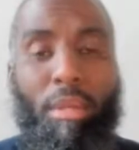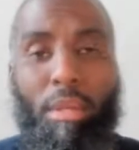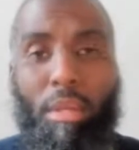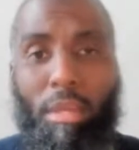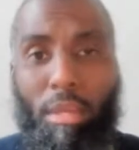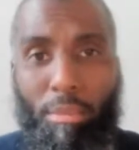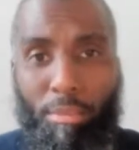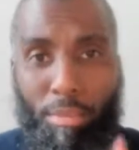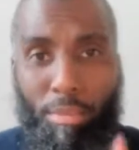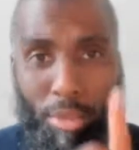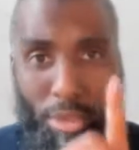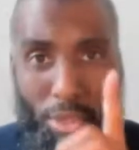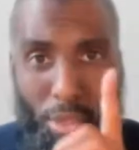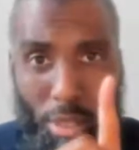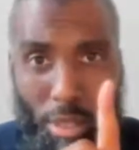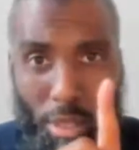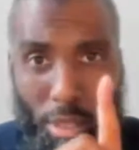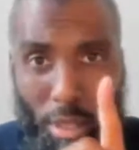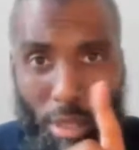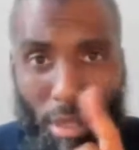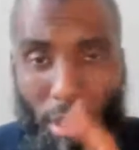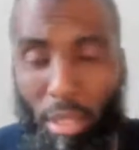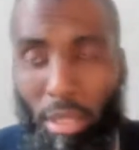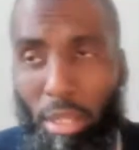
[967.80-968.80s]
And
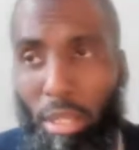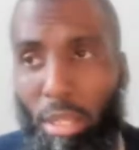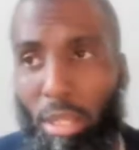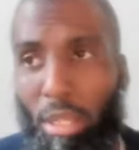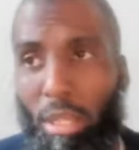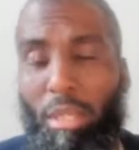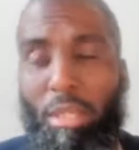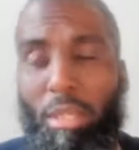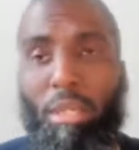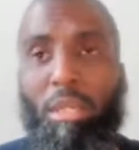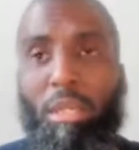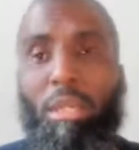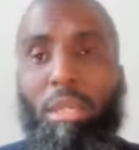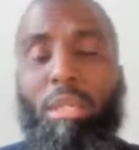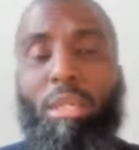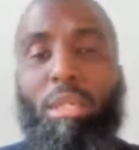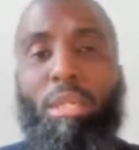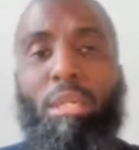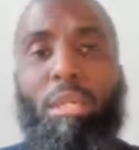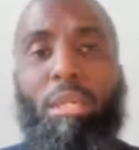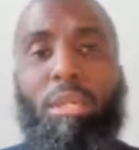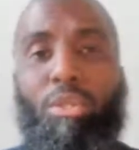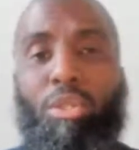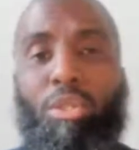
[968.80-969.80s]
particularly,
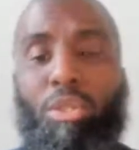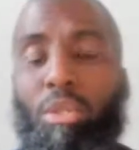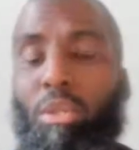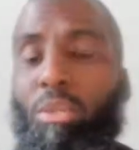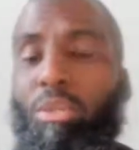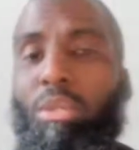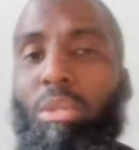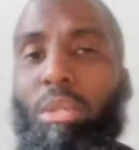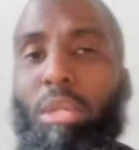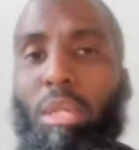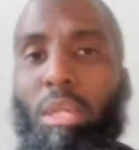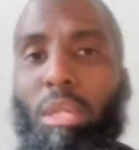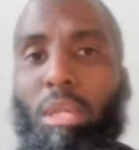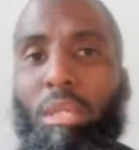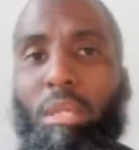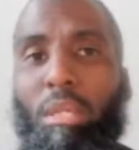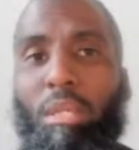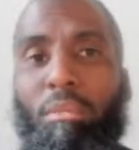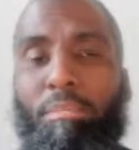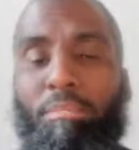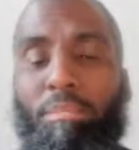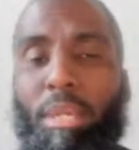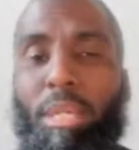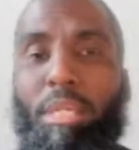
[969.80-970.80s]
it is usually
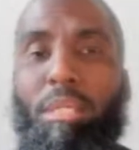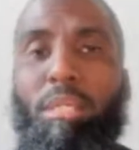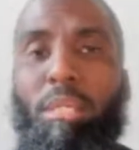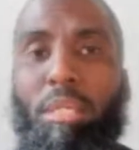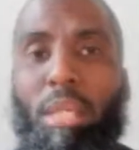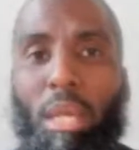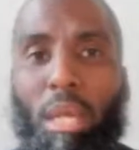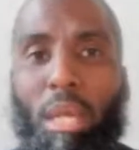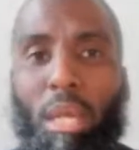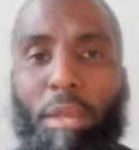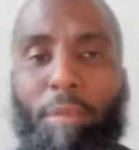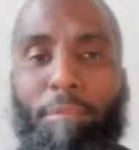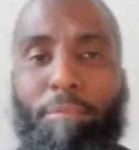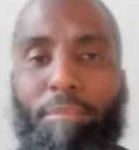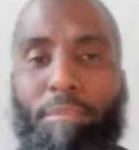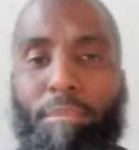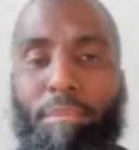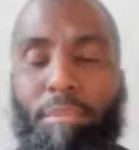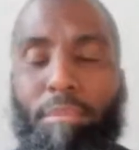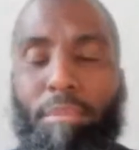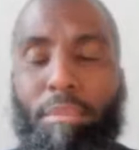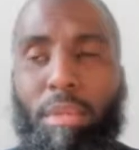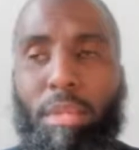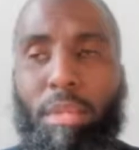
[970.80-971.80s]
the best time.
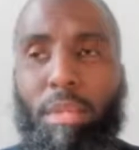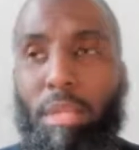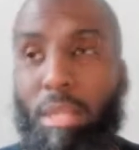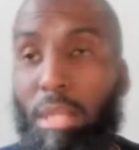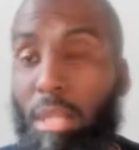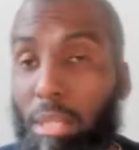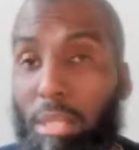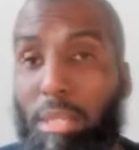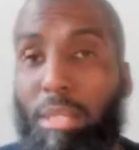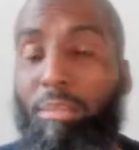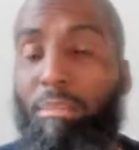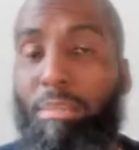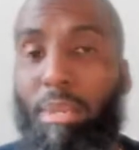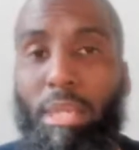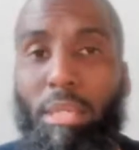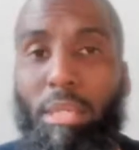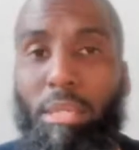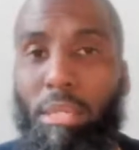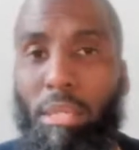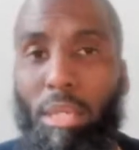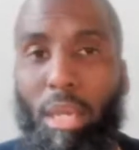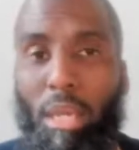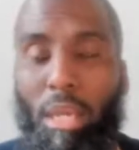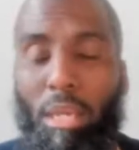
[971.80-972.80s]
It is the
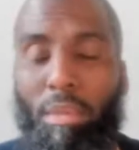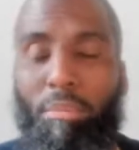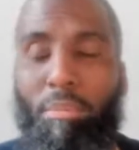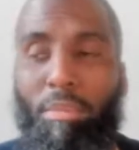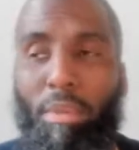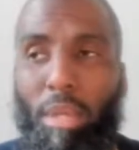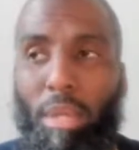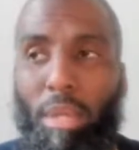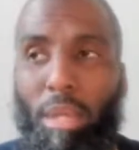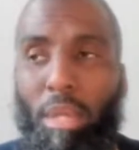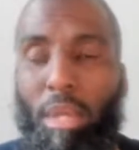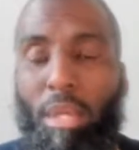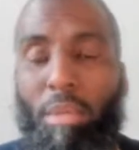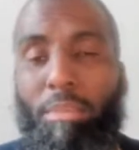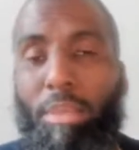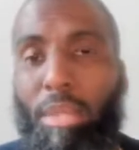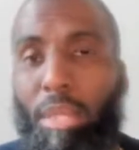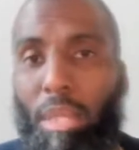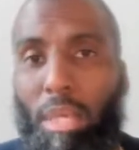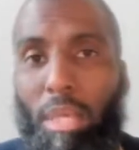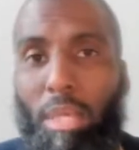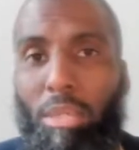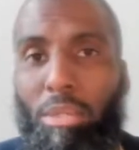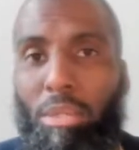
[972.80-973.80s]
best time
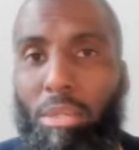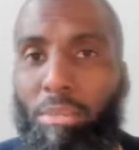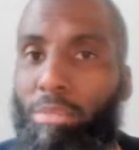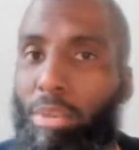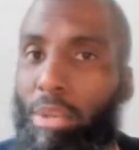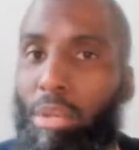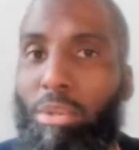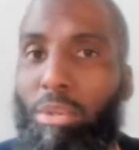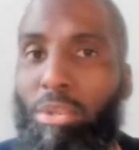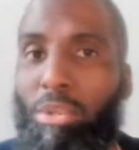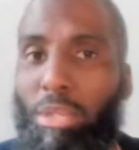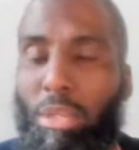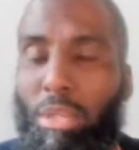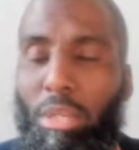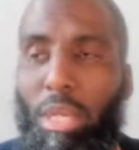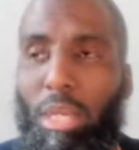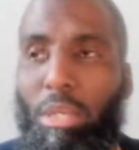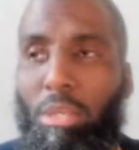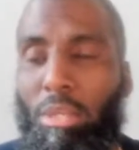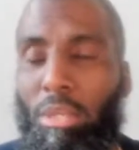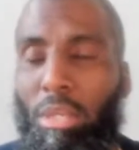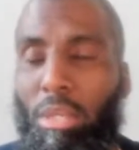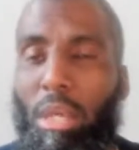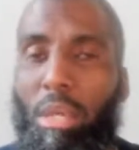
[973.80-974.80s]
because a person
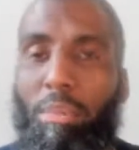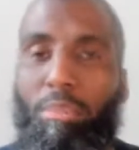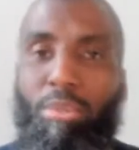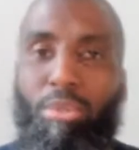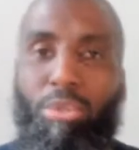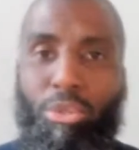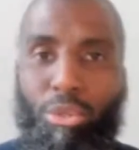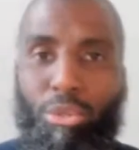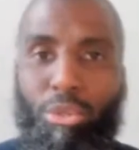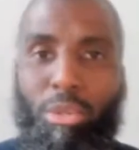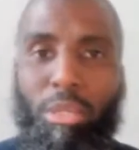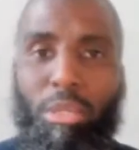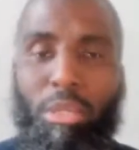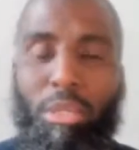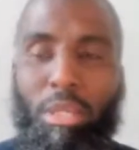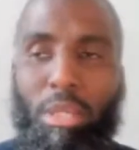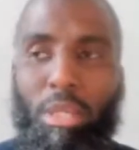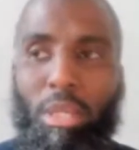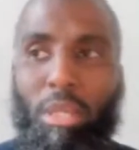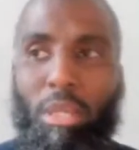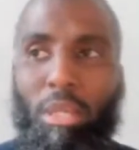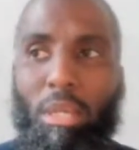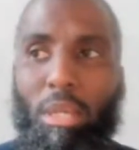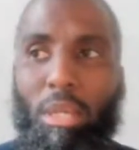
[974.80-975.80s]
has an
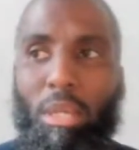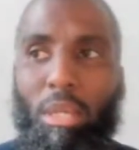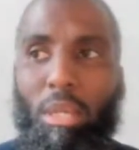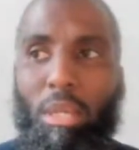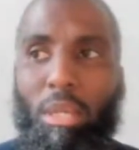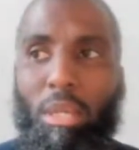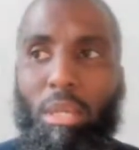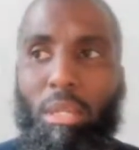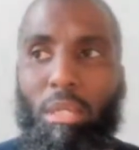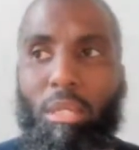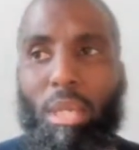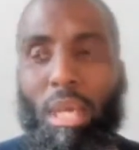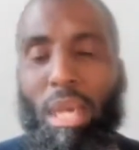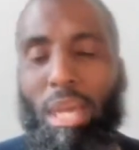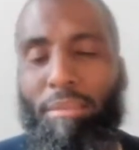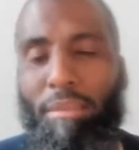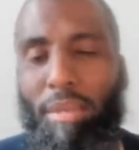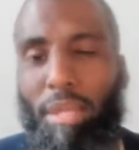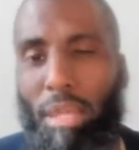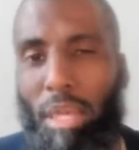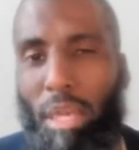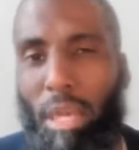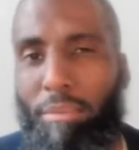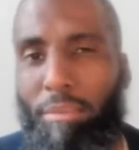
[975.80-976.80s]
opportunity to have
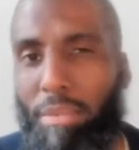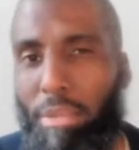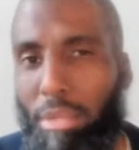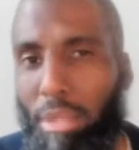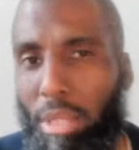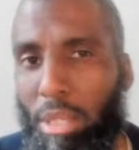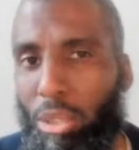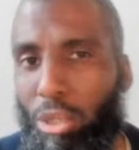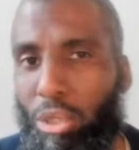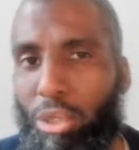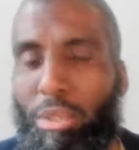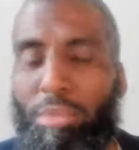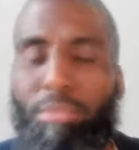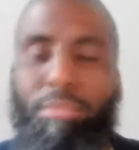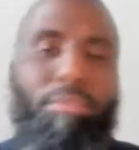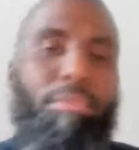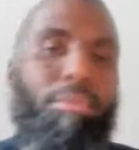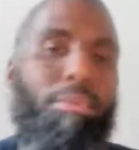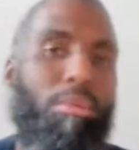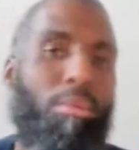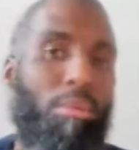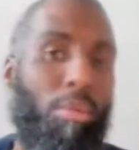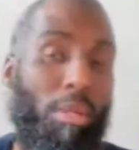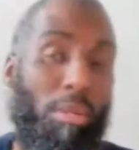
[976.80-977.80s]
a conversation
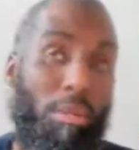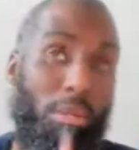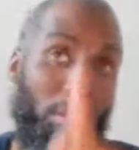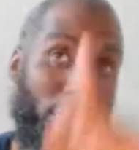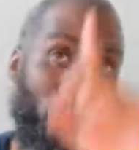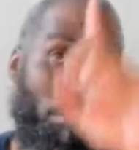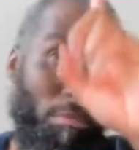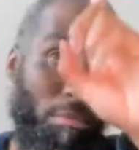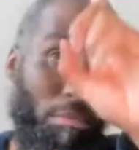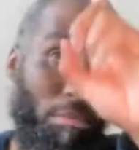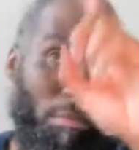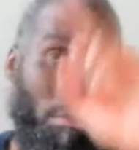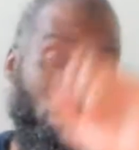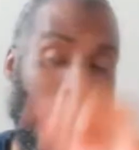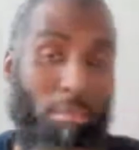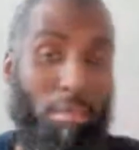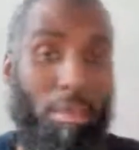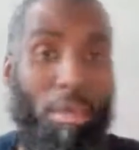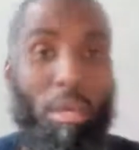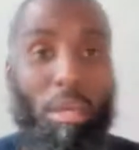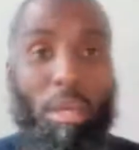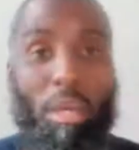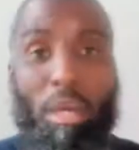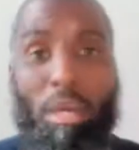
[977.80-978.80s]
with
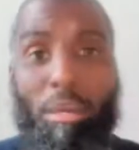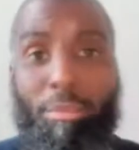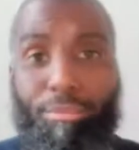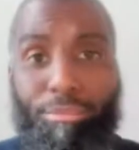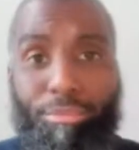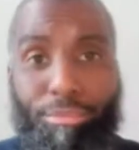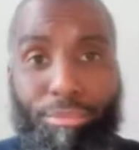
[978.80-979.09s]
Allah.